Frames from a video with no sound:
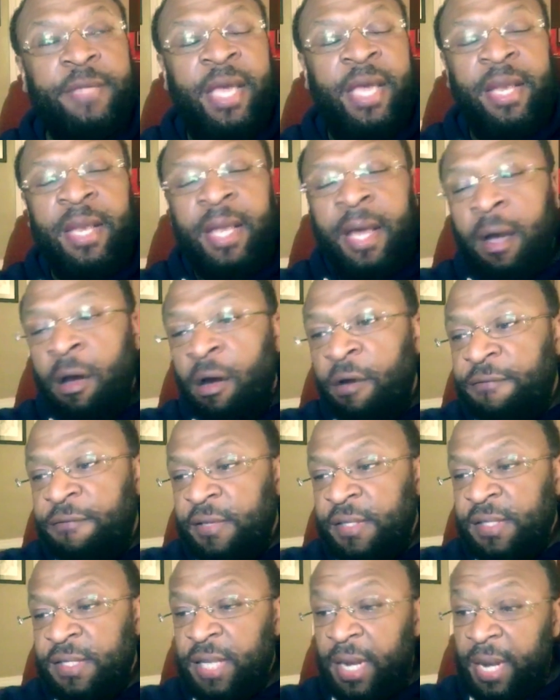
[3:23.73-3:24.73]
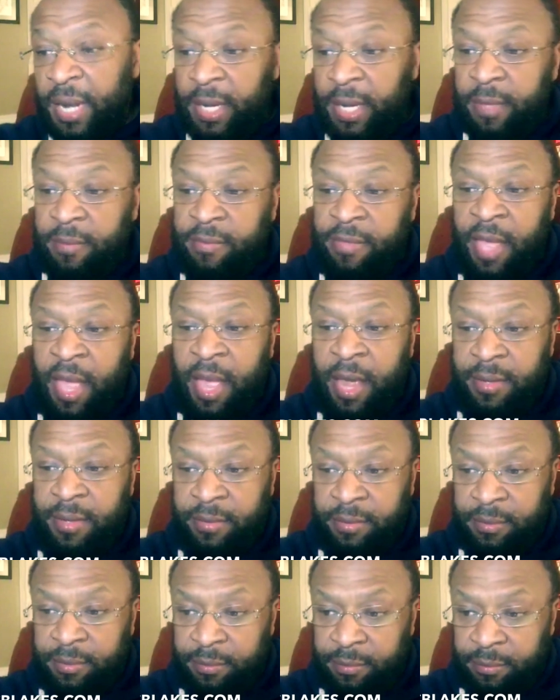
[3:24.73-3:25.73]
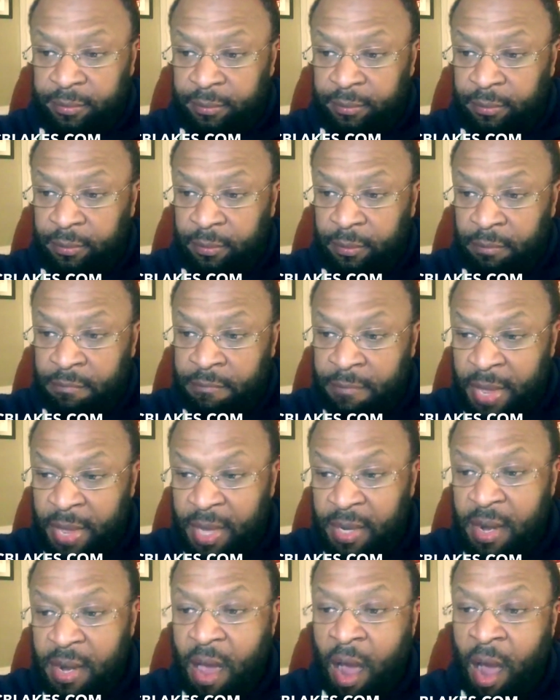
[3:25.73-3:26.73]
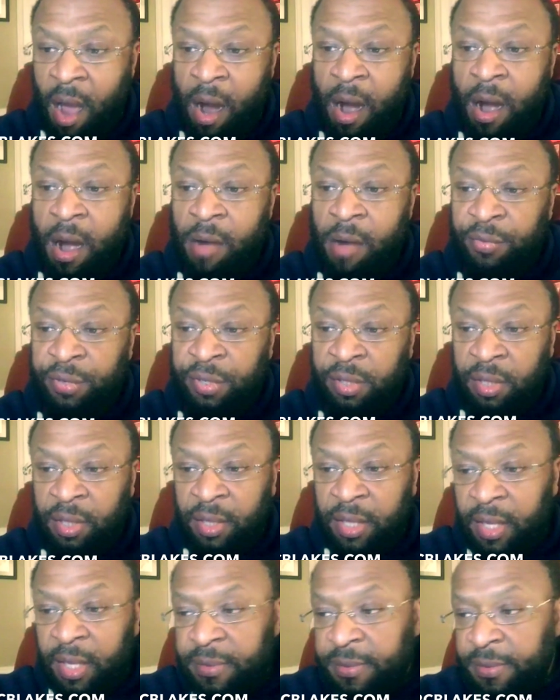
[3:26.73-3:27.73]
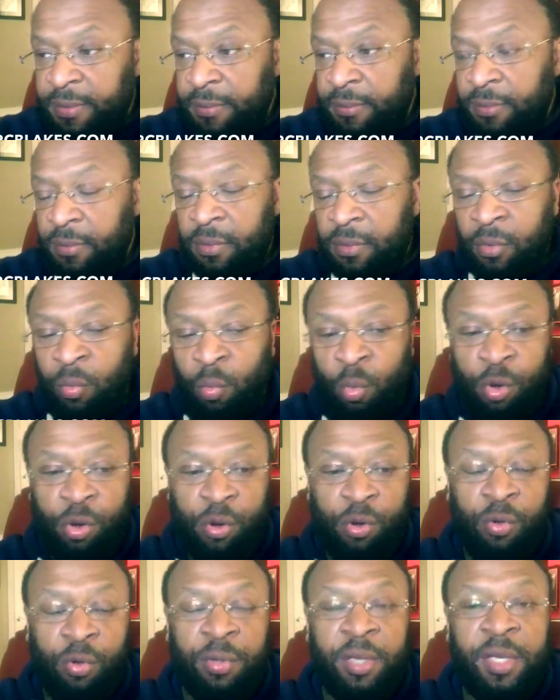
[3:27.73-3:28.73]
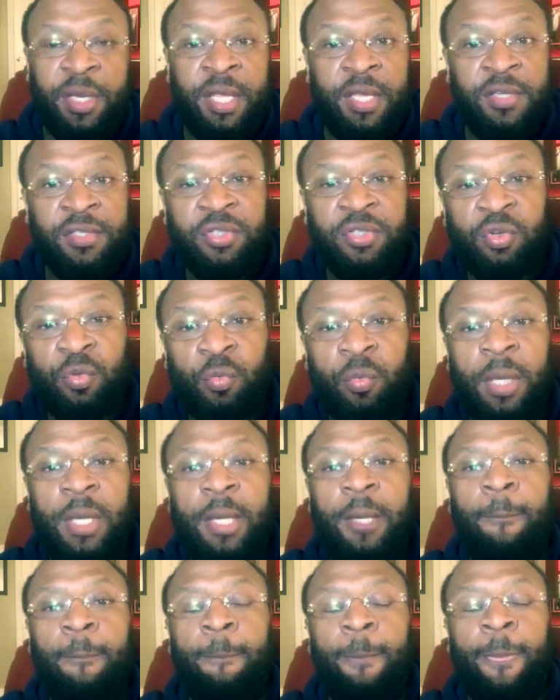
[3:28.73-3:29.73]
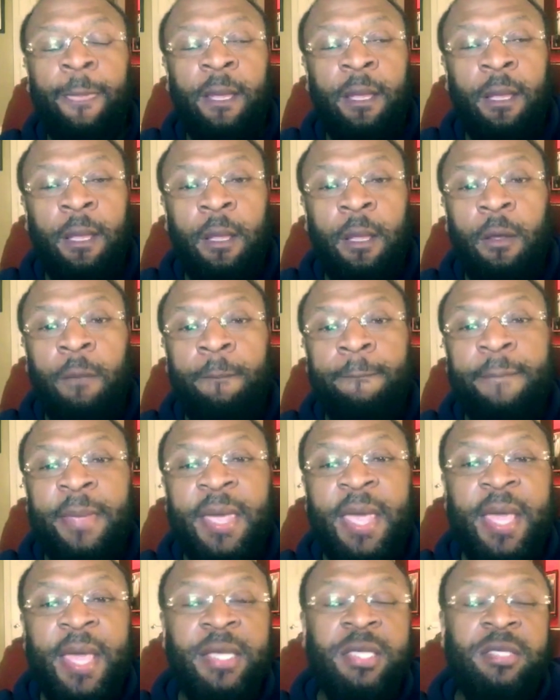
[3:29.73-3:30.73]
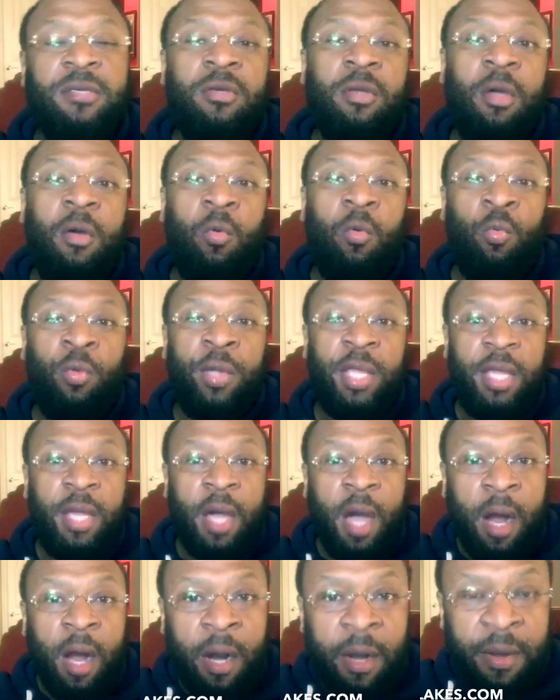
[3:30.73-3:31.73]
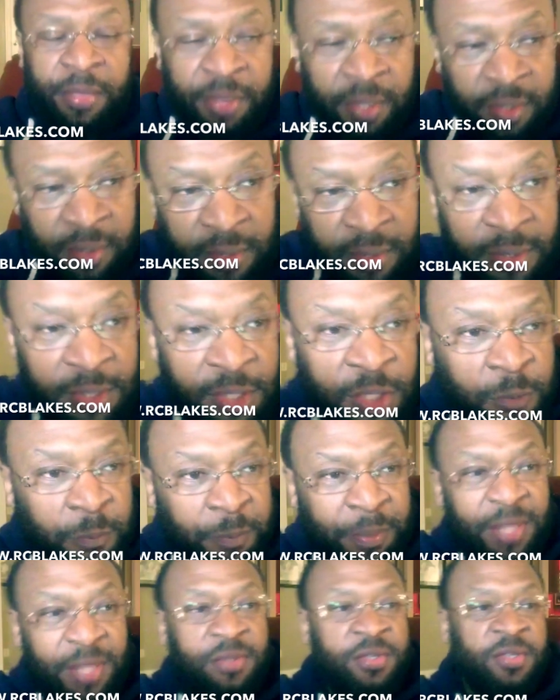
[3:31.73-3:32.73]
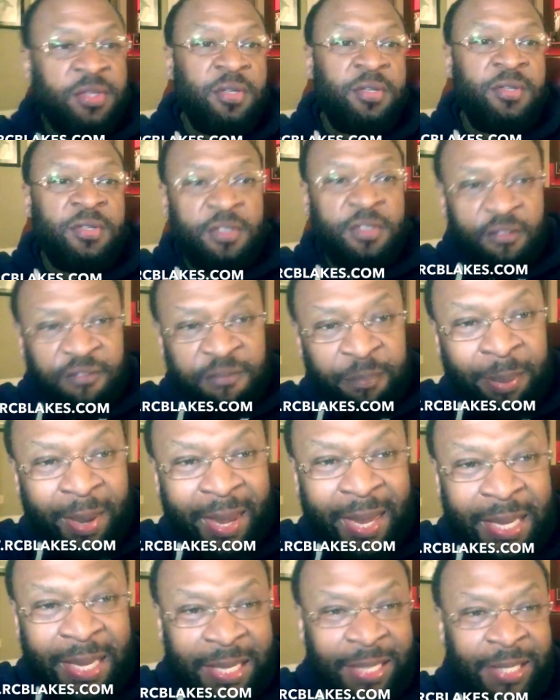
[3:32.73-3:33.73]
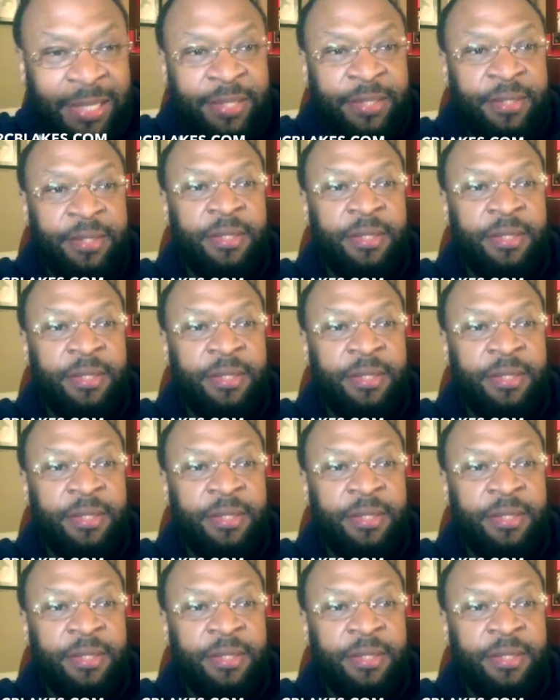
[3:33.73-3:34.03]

And I often say that men are, when you look at the world and history, men, we are the dispensers of pain,